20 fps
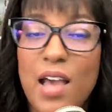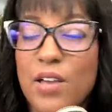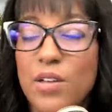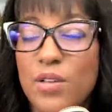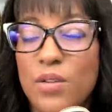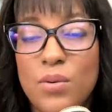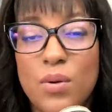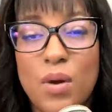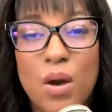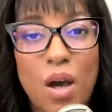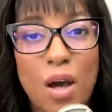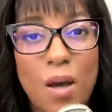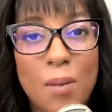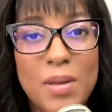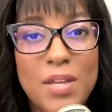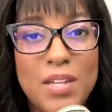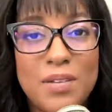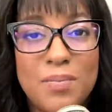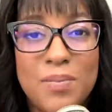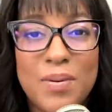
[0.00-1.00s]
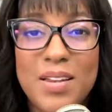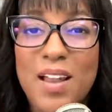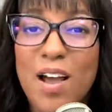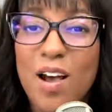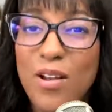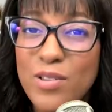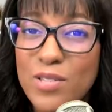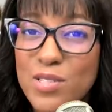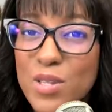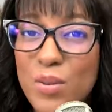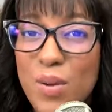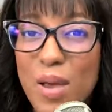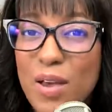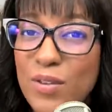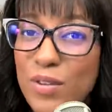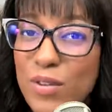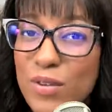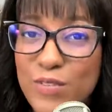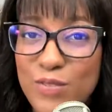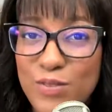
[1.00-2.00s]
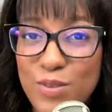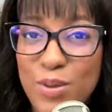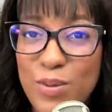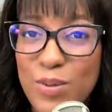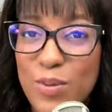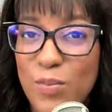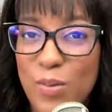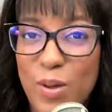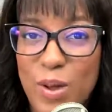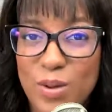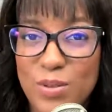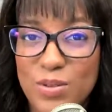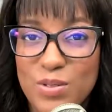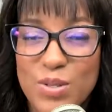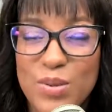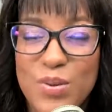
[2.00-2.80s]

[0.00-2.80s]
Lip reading: you comment, but also how you view a post.